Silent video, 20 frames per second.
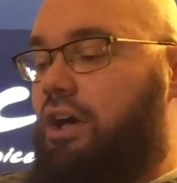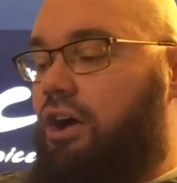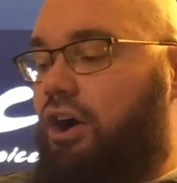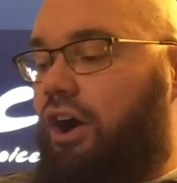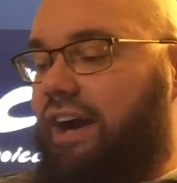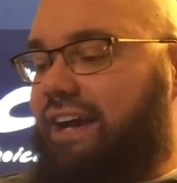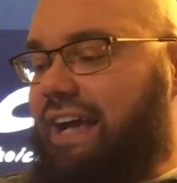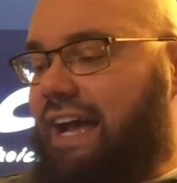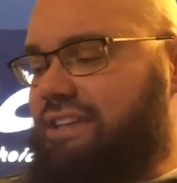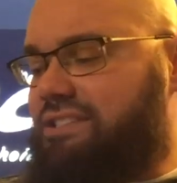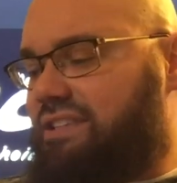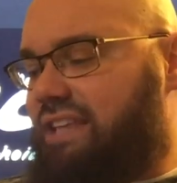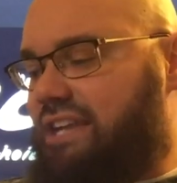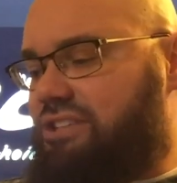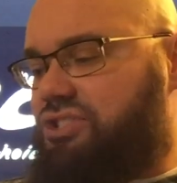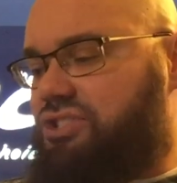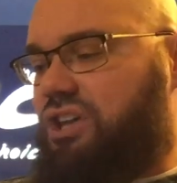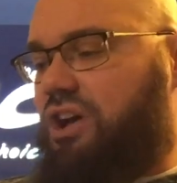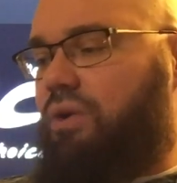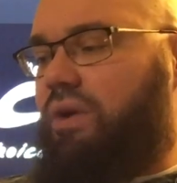All right, guys,
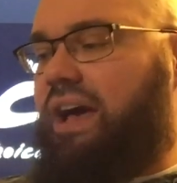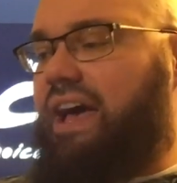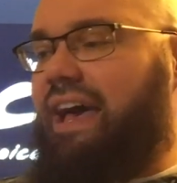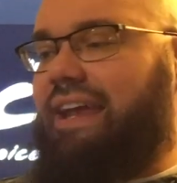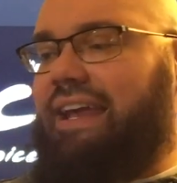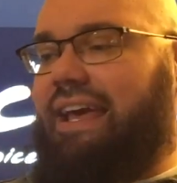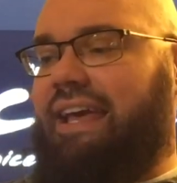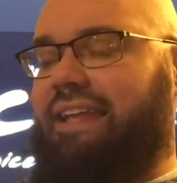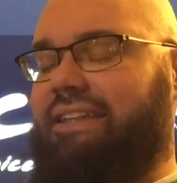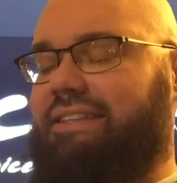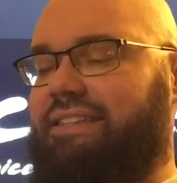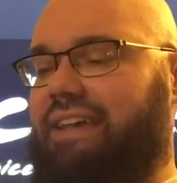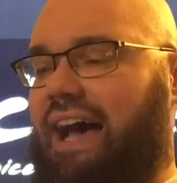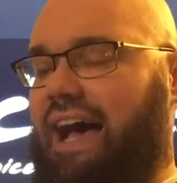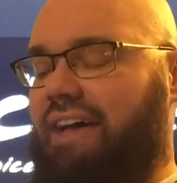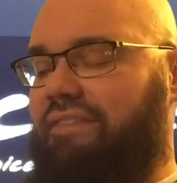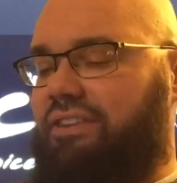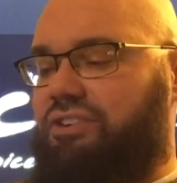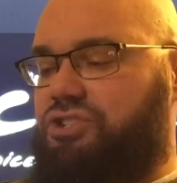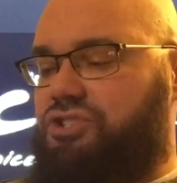let's go ahead and
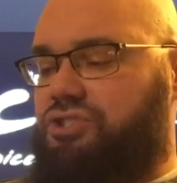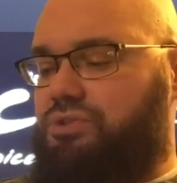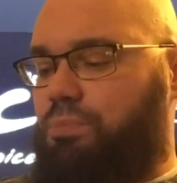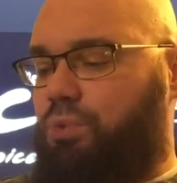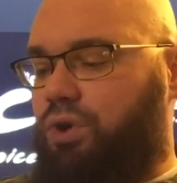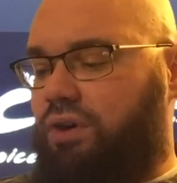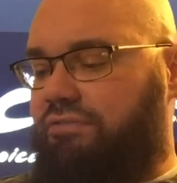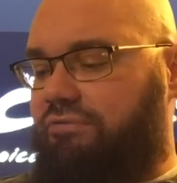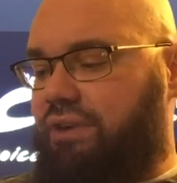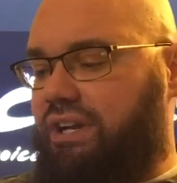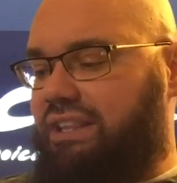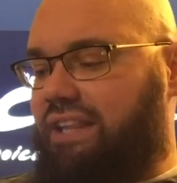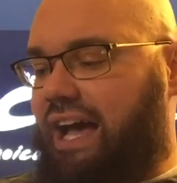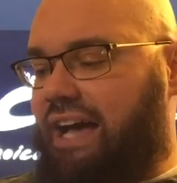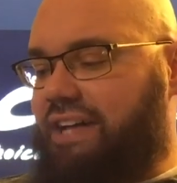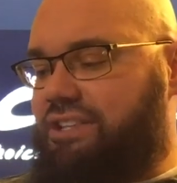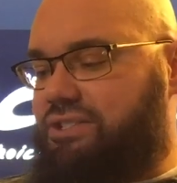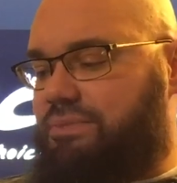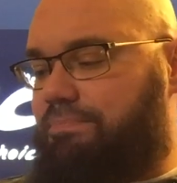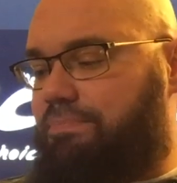dive into some more free
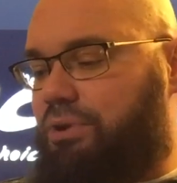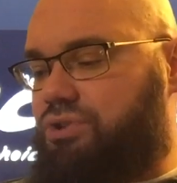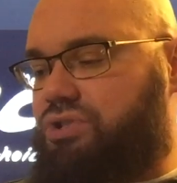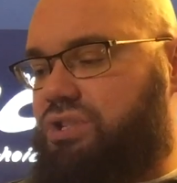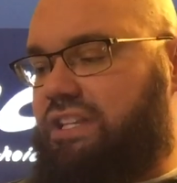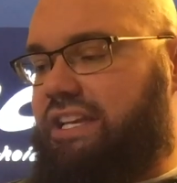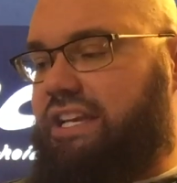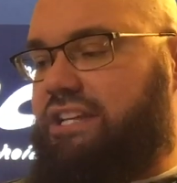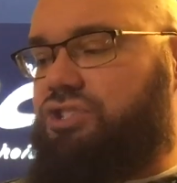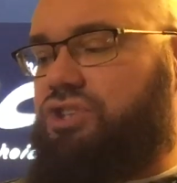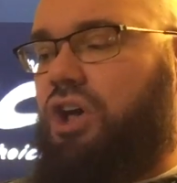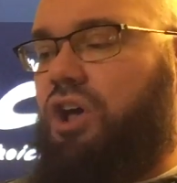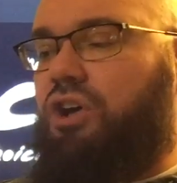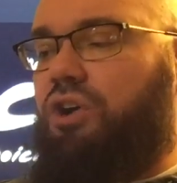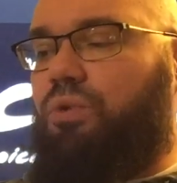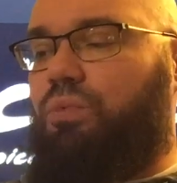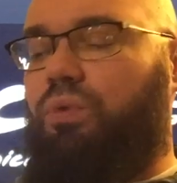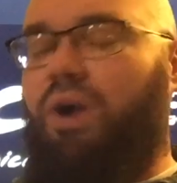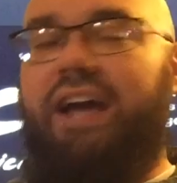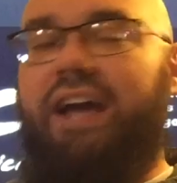lines and personal leans
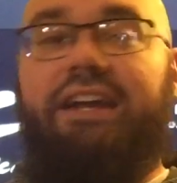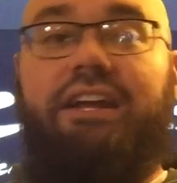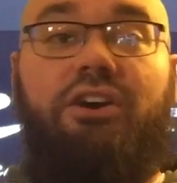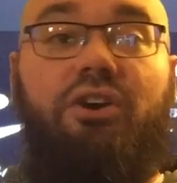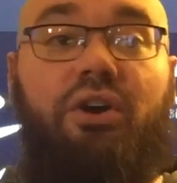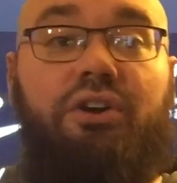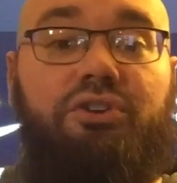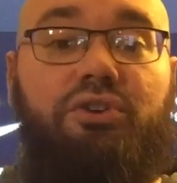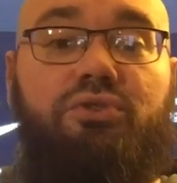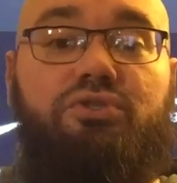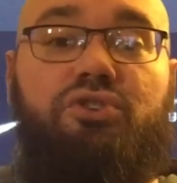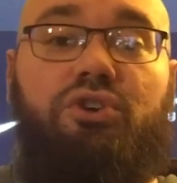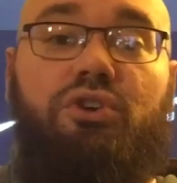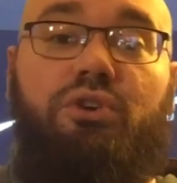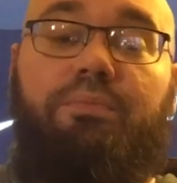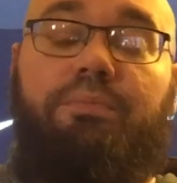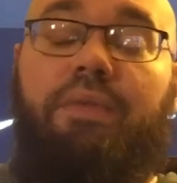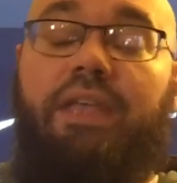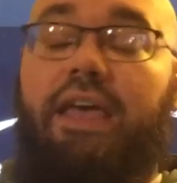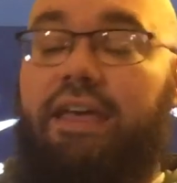right here on
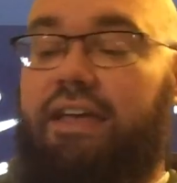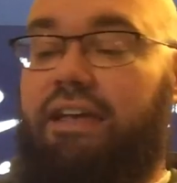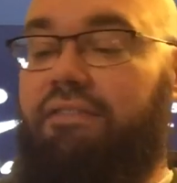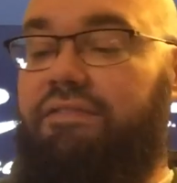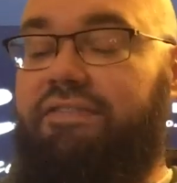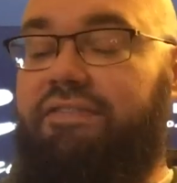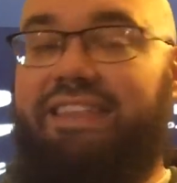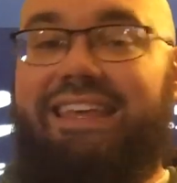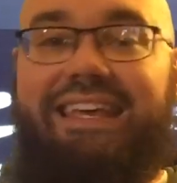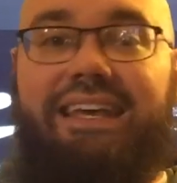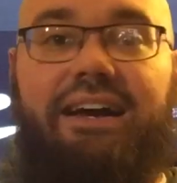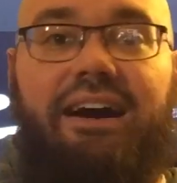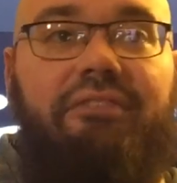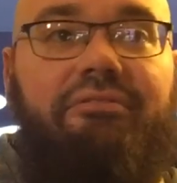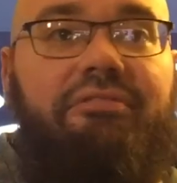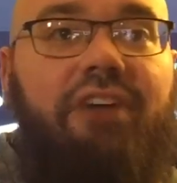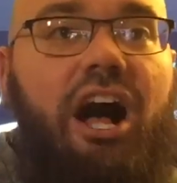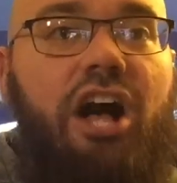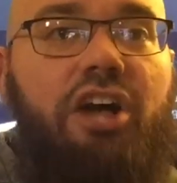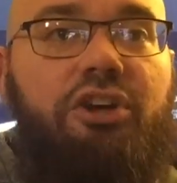YouTube. If the uh,
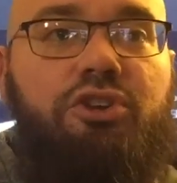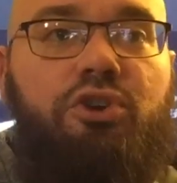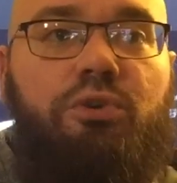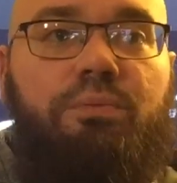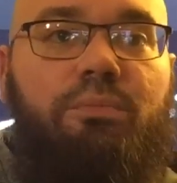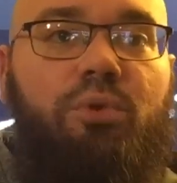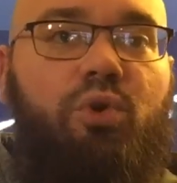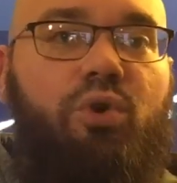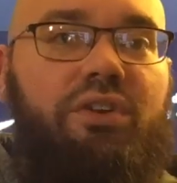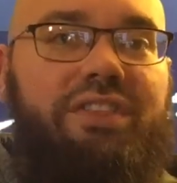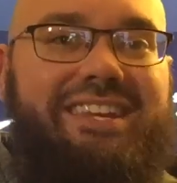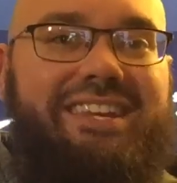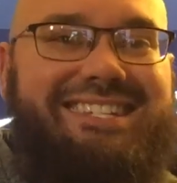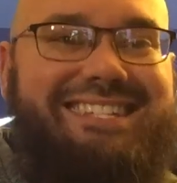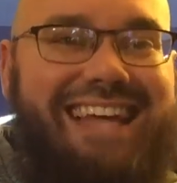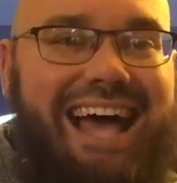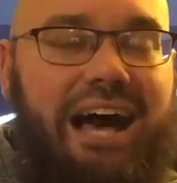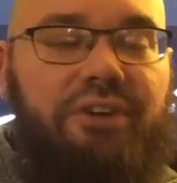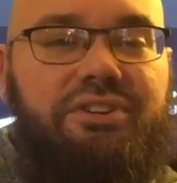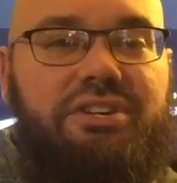volume or the
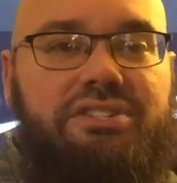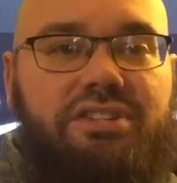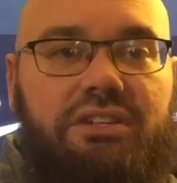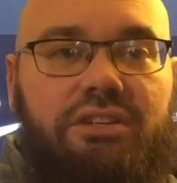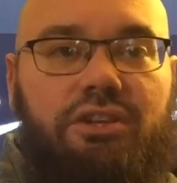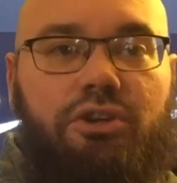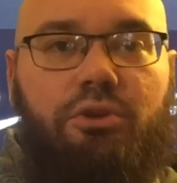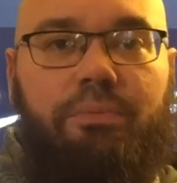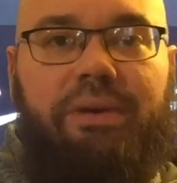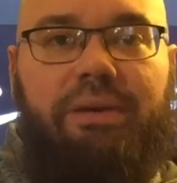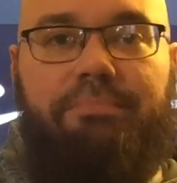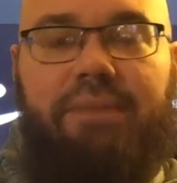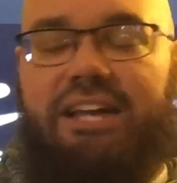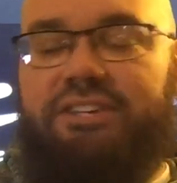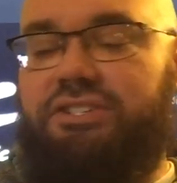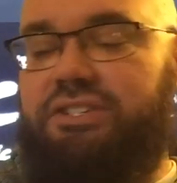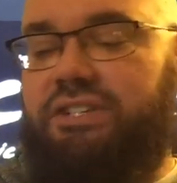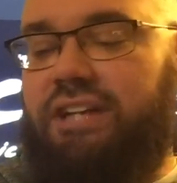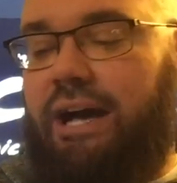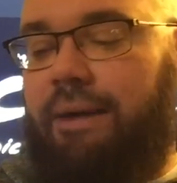sound is a little bit
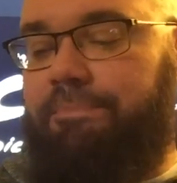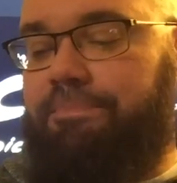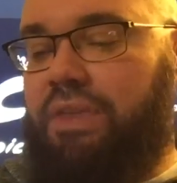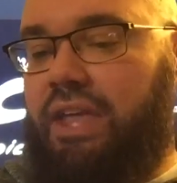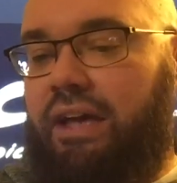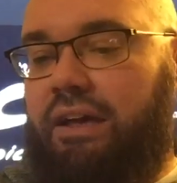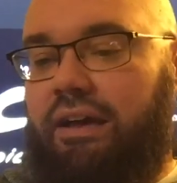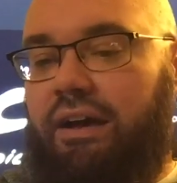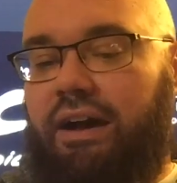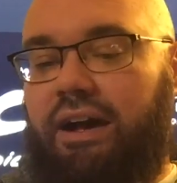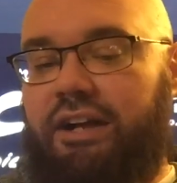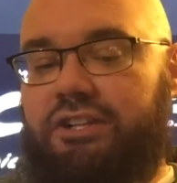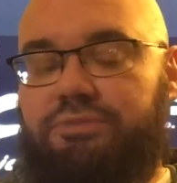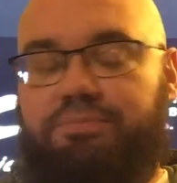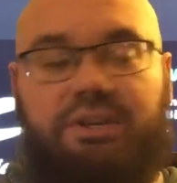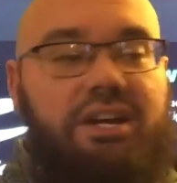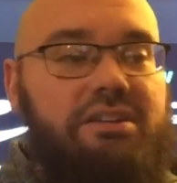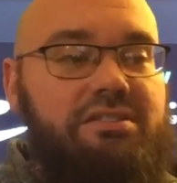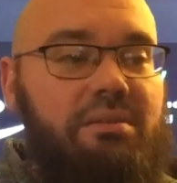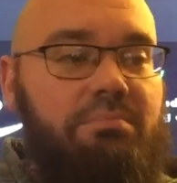messed up, uh, it's
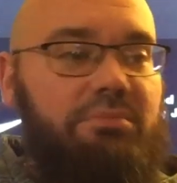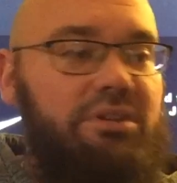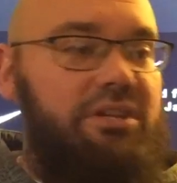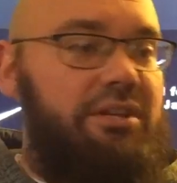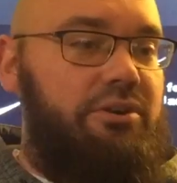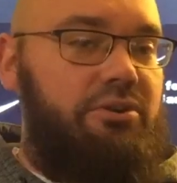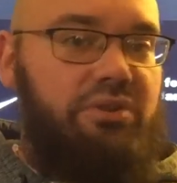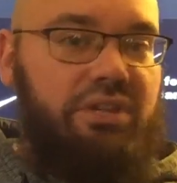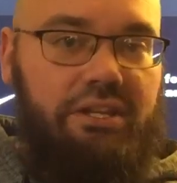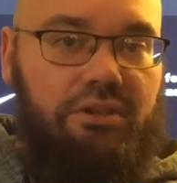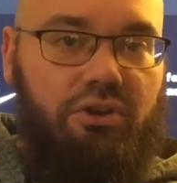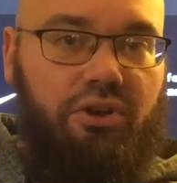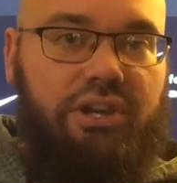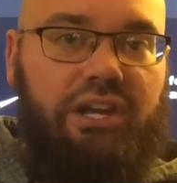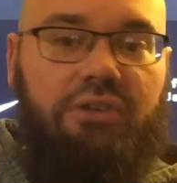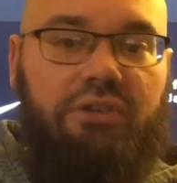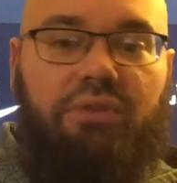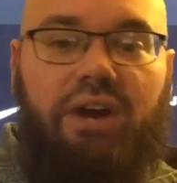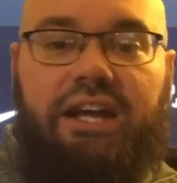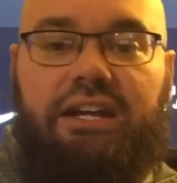because I'm literally
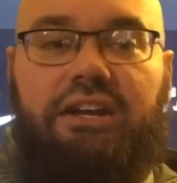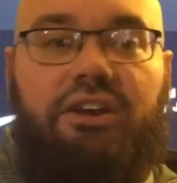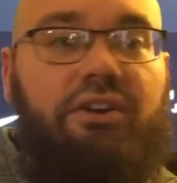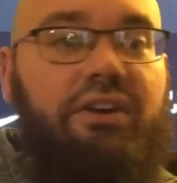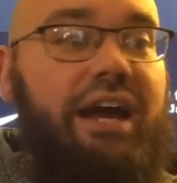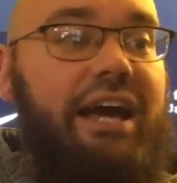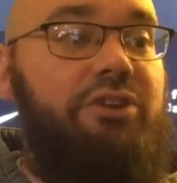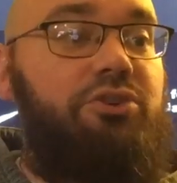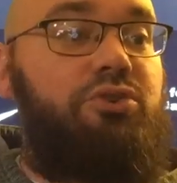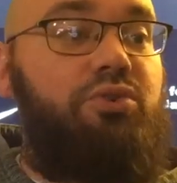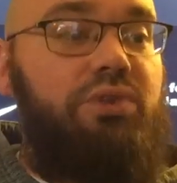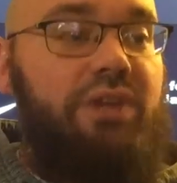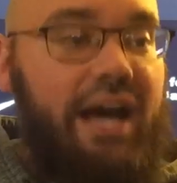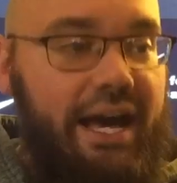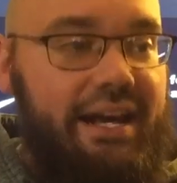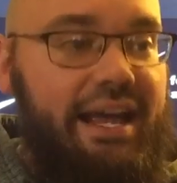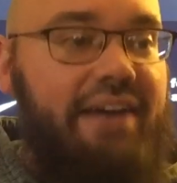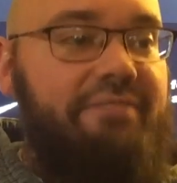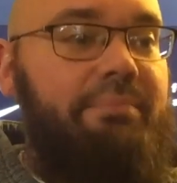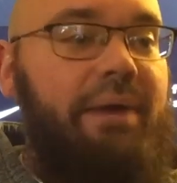looking right here and I do
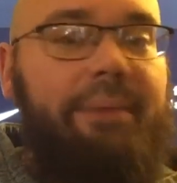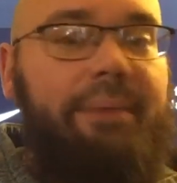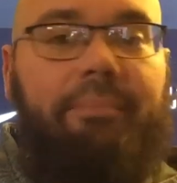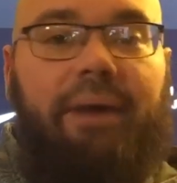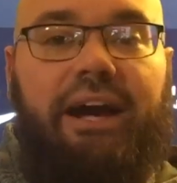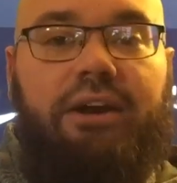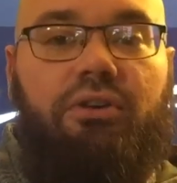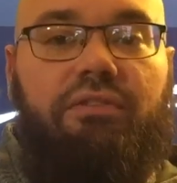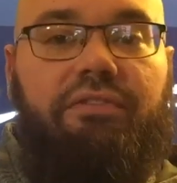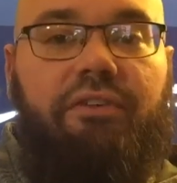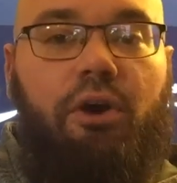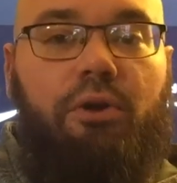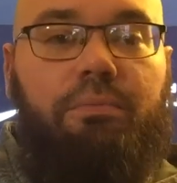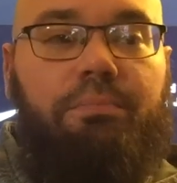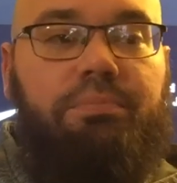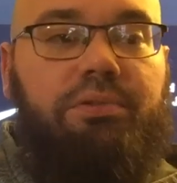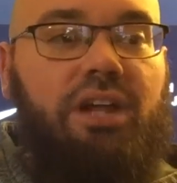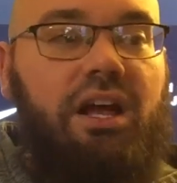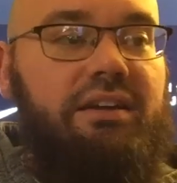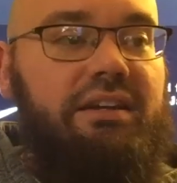not have my microphone
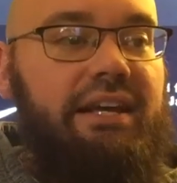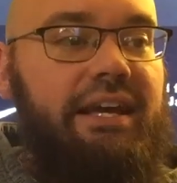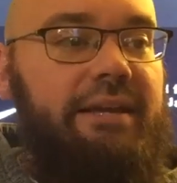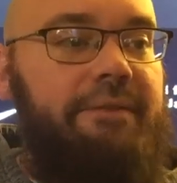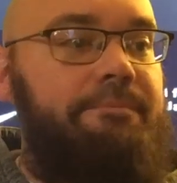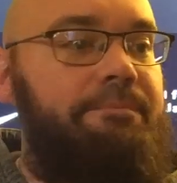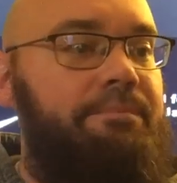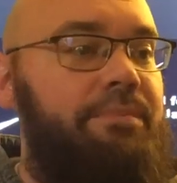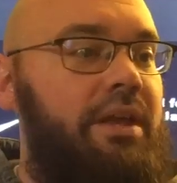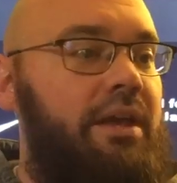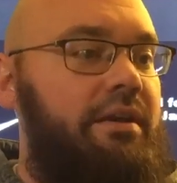plugged in.